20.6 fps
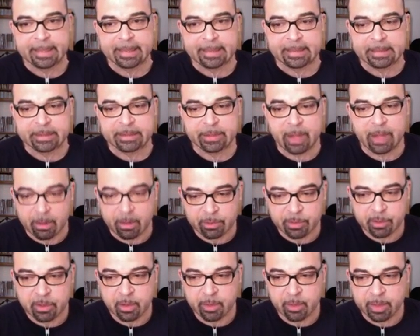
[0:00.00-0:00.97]
So I was
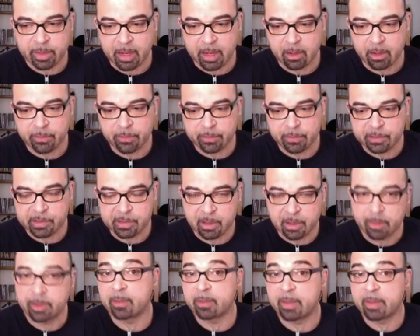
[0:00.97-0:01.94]
coming out of a
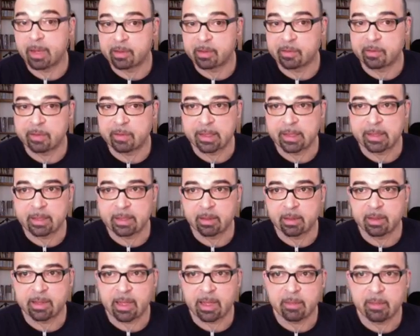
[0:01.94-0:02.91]
subbing mindset, and
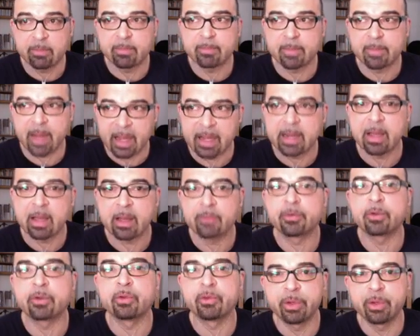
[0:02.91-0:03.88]
that might
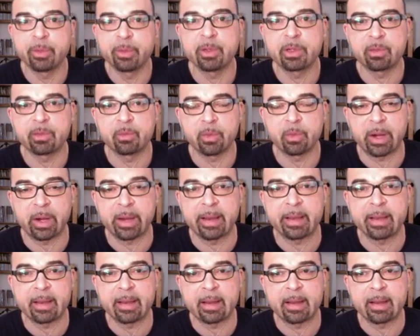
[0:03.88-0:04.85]
have contributed
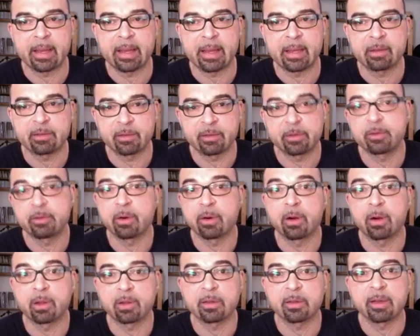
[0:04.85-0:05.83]
why I had such a
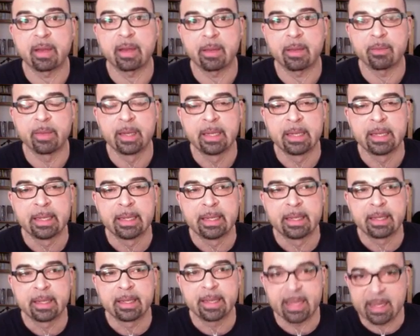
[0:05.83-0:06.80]
hard time
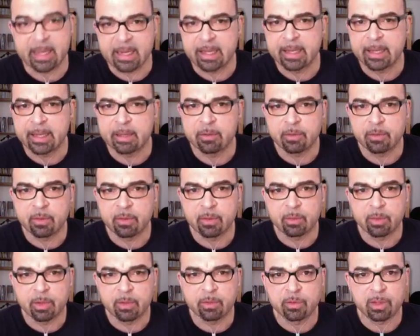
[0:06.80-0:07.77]
getting into the
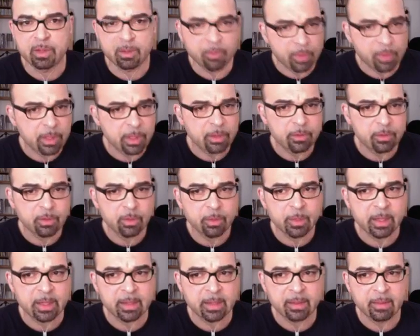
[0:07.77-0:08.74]
music. It really took
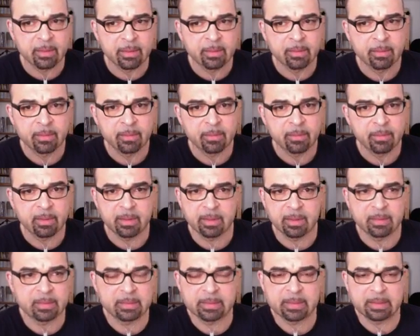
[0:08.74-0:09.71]
me
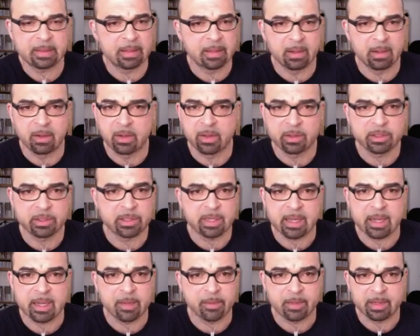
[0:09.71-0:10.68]
a long
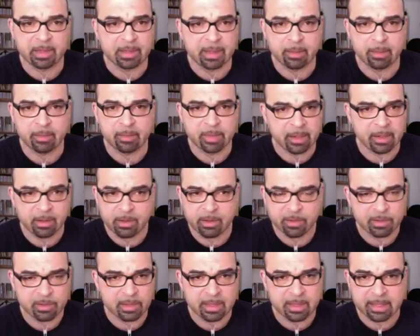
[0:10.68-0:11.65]
time. Like, I'm not
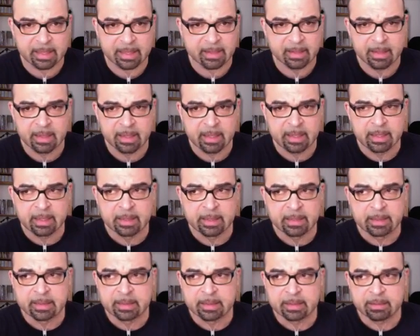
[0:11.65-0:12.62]
usually
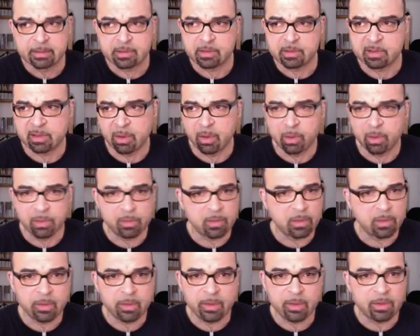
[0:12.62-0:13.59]
slow to
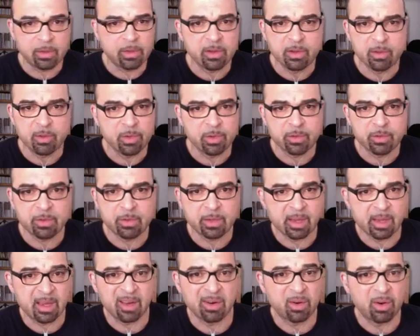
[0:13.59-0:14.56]
learn new music
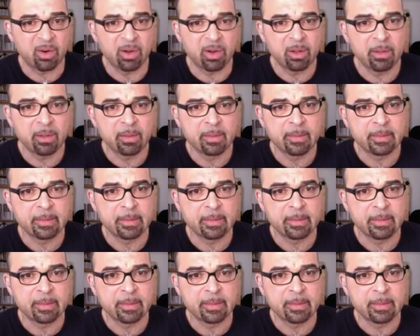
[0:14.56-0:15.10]
at all.